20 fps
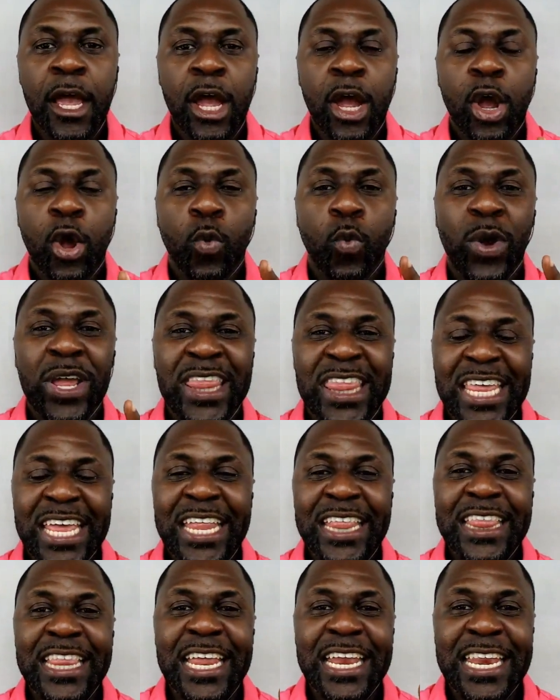
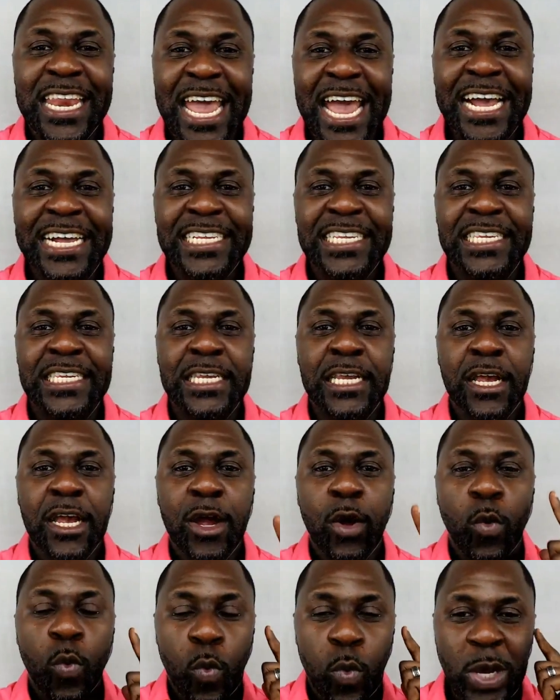Within the next
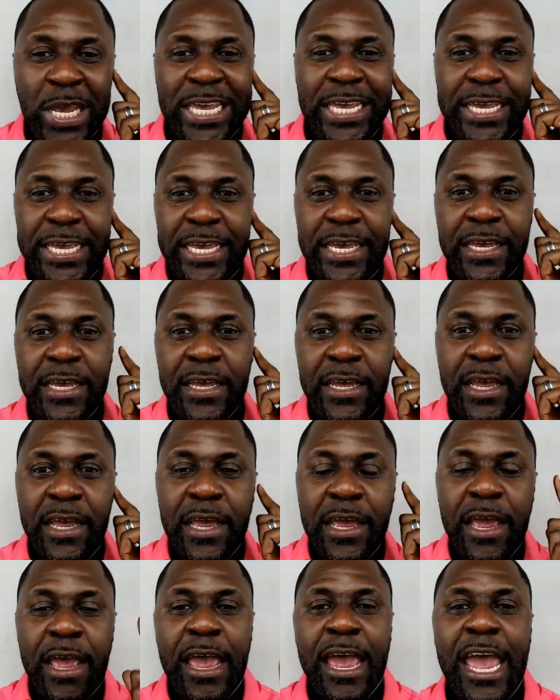week,
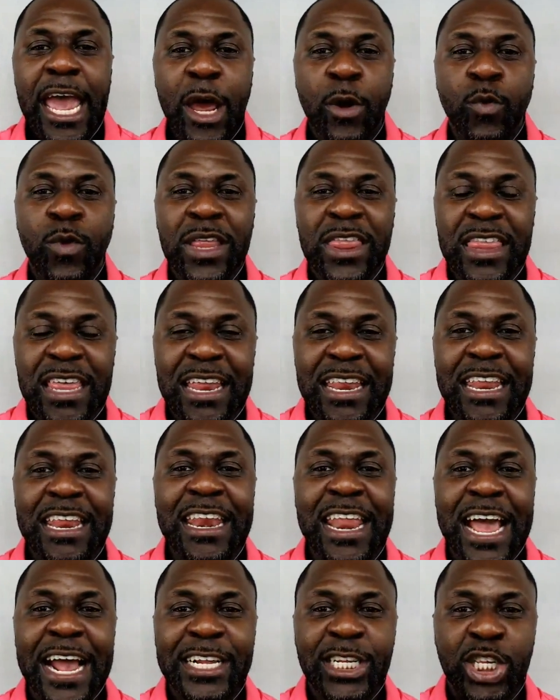and within the
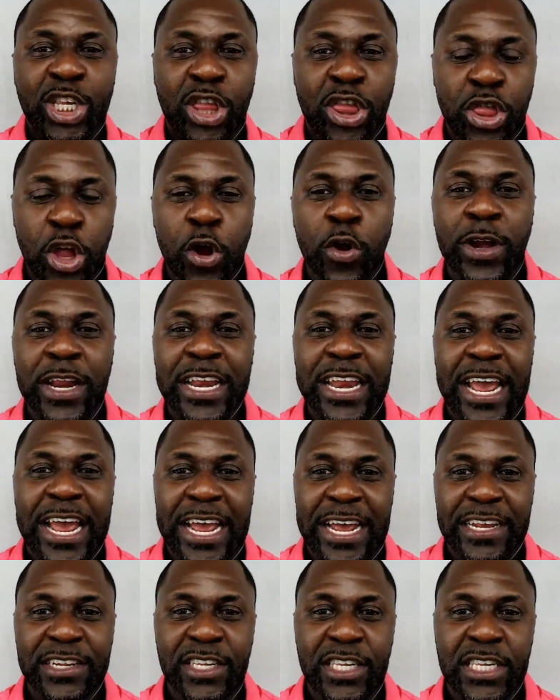next 30
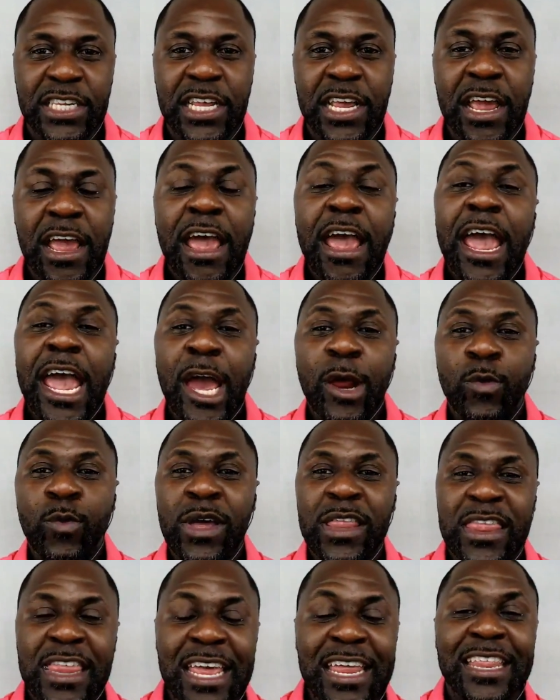days, and
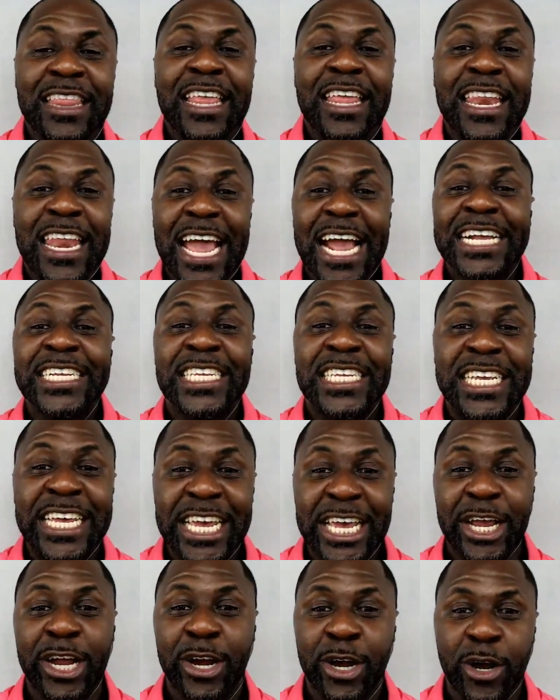within the next
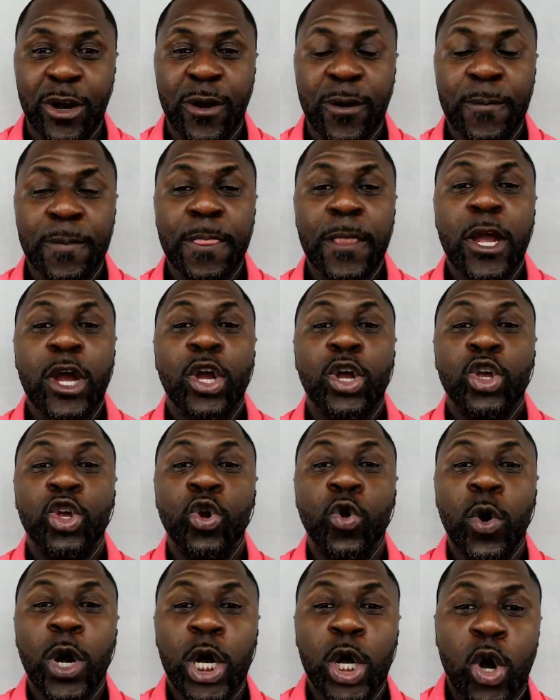year, you
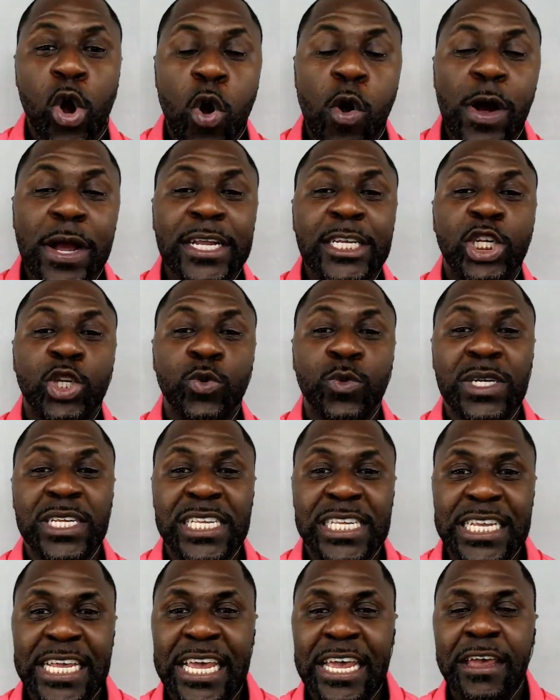are going to
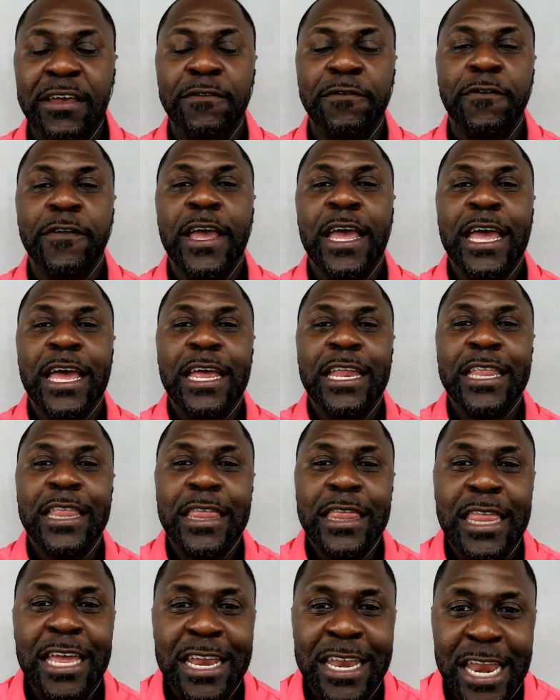receive
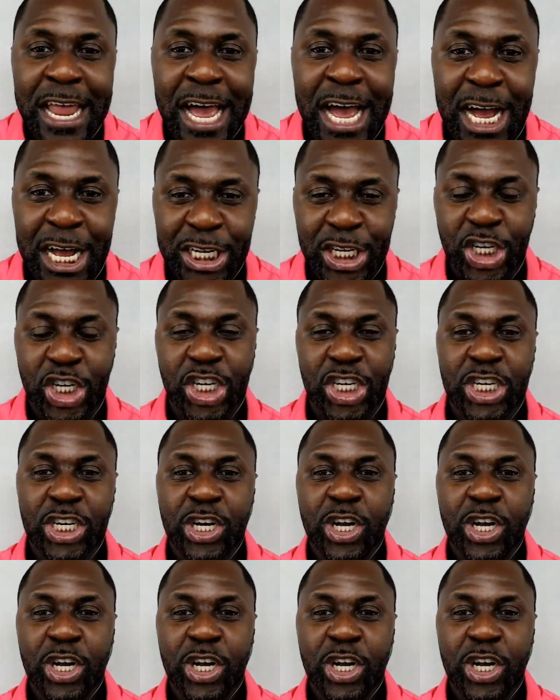the nudge.